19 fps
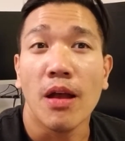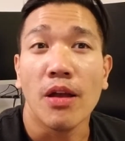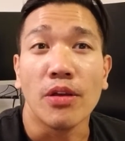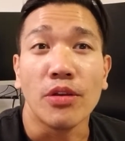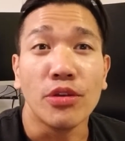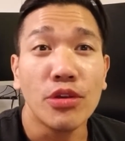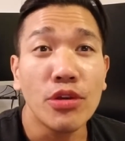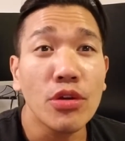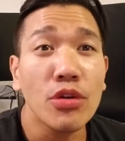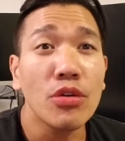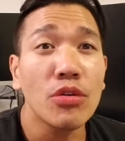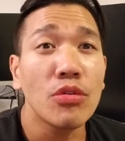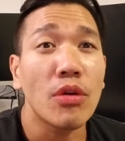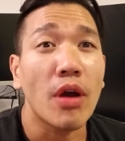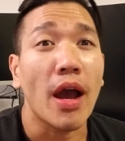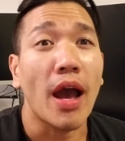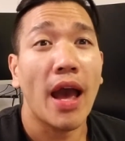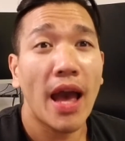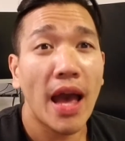
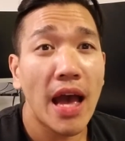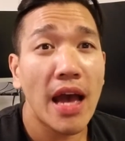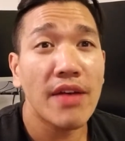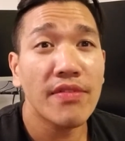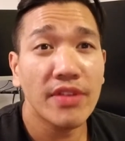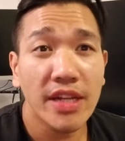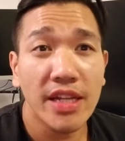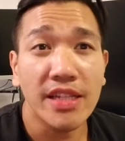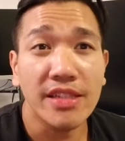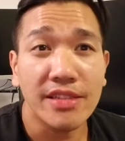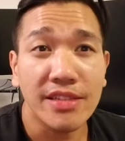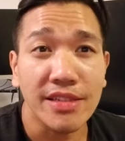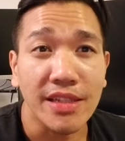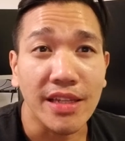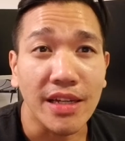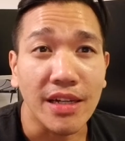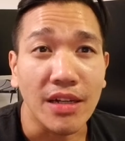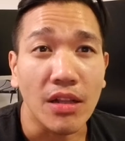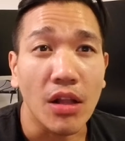You have an A
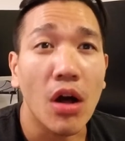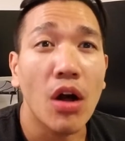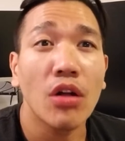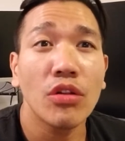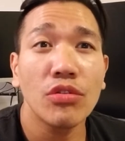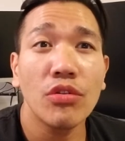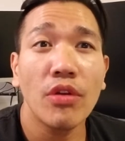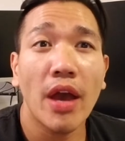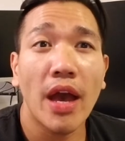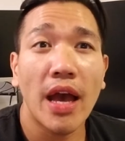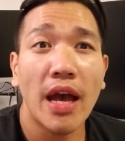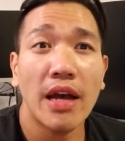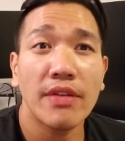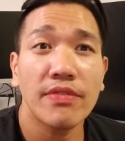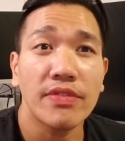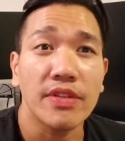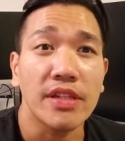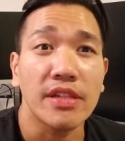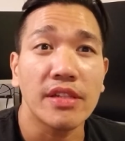C L. All you
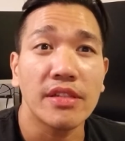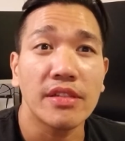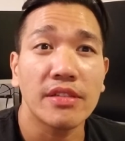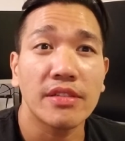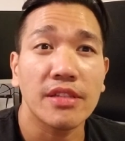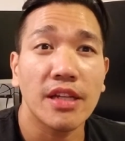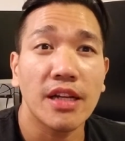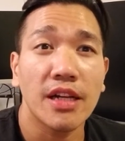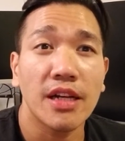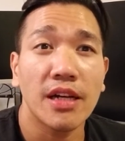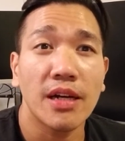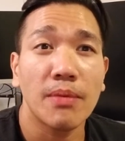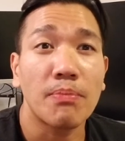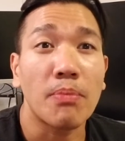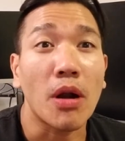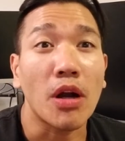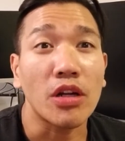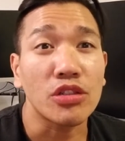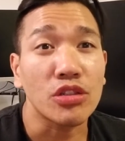have is a
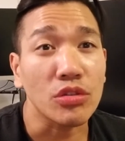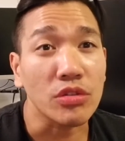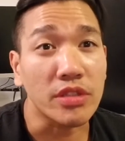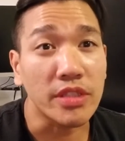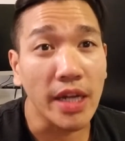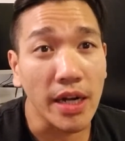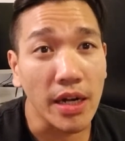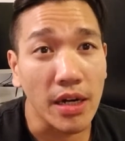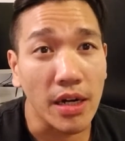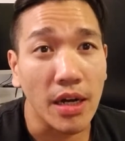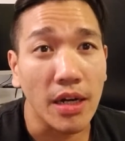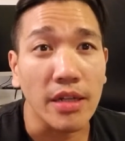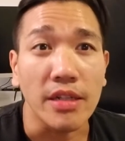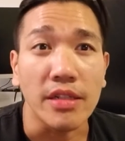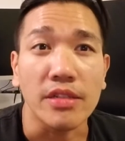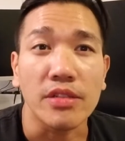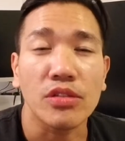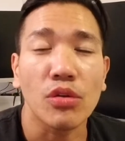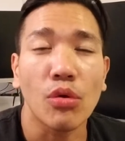partial tear on
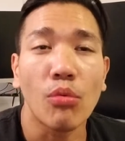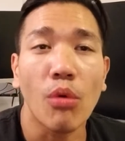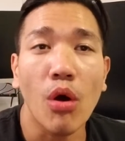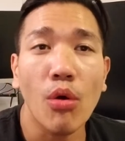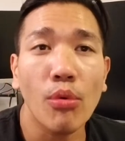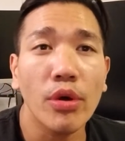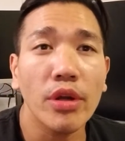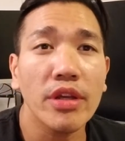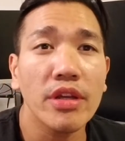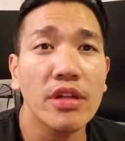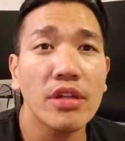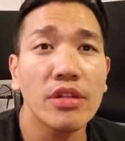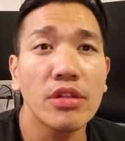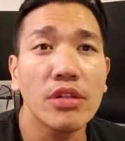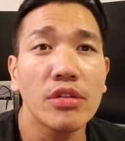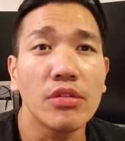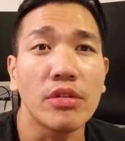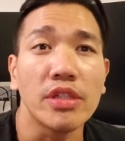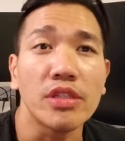it. So what we're going to
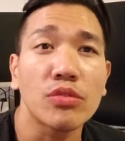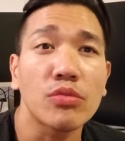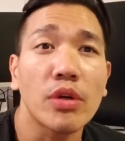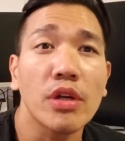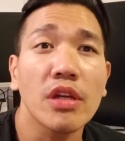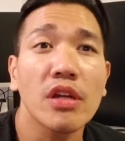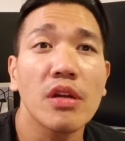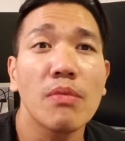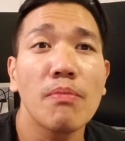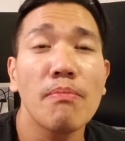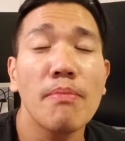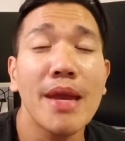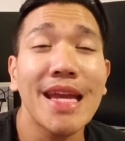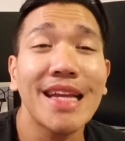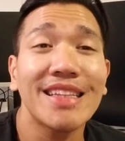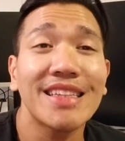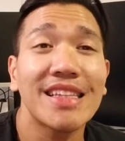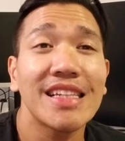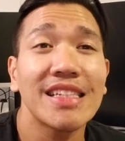do is we're going to
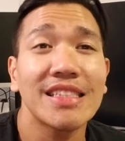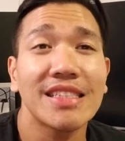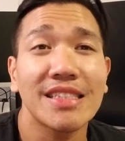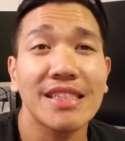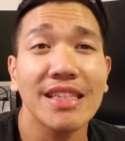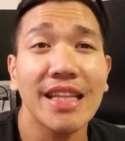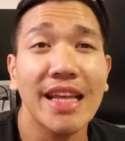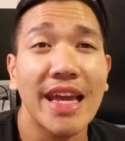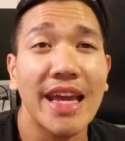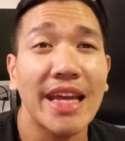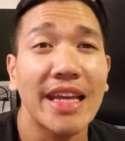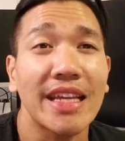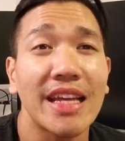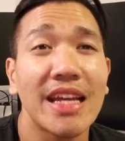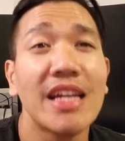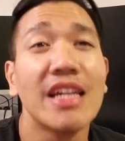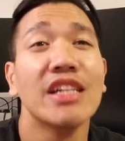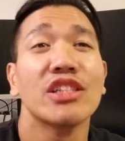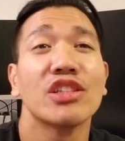make this
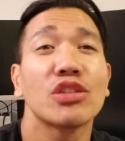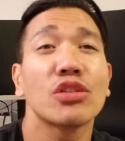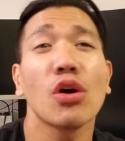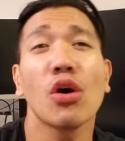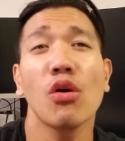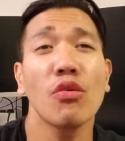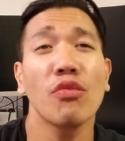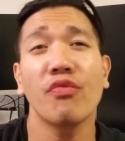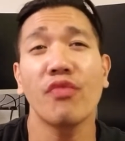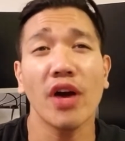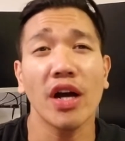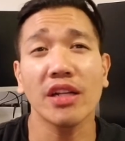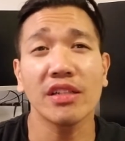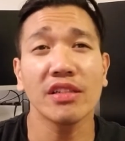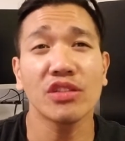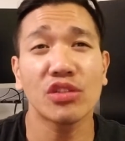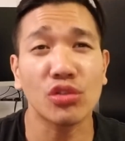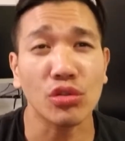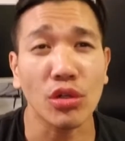leg so
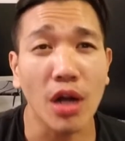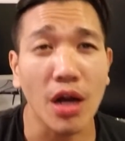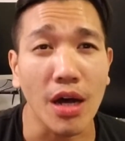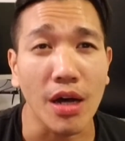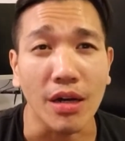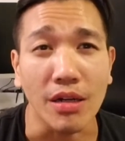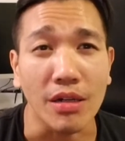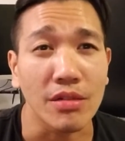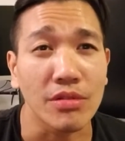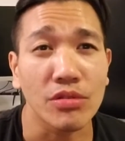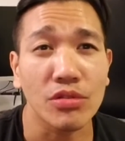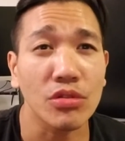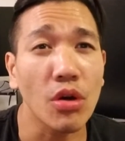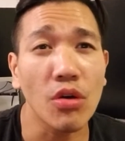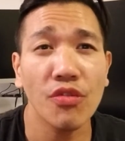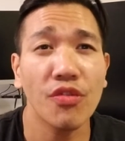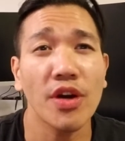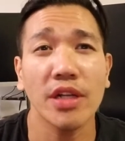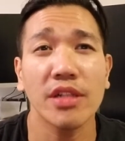fucking strong,
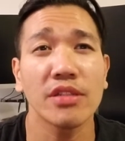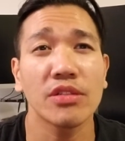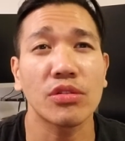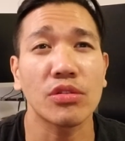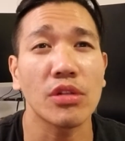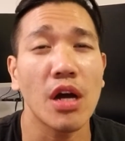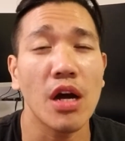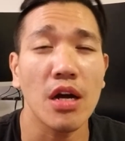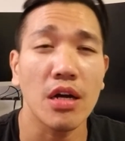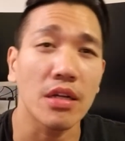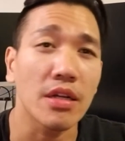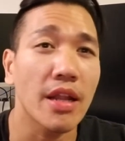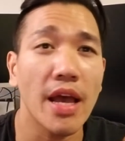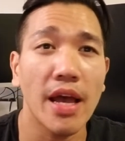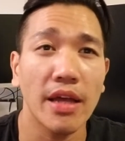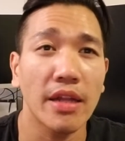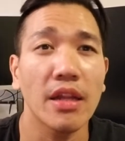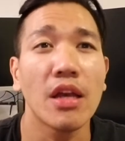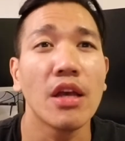so fucking strong
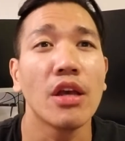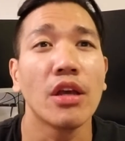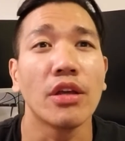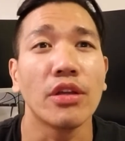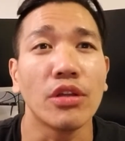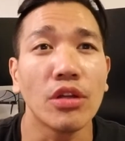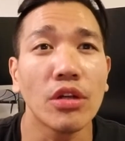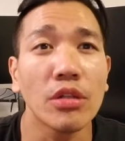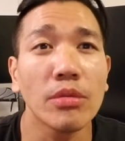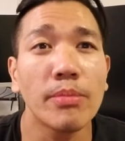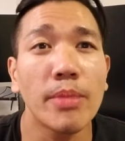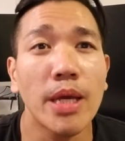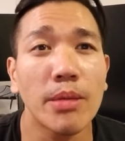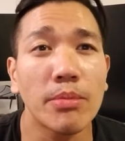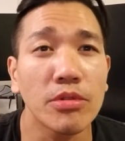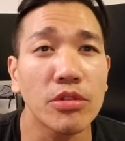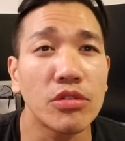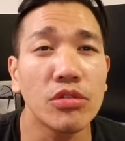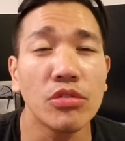that you'll be
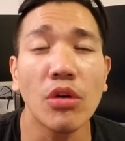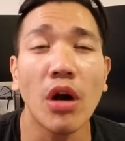able to do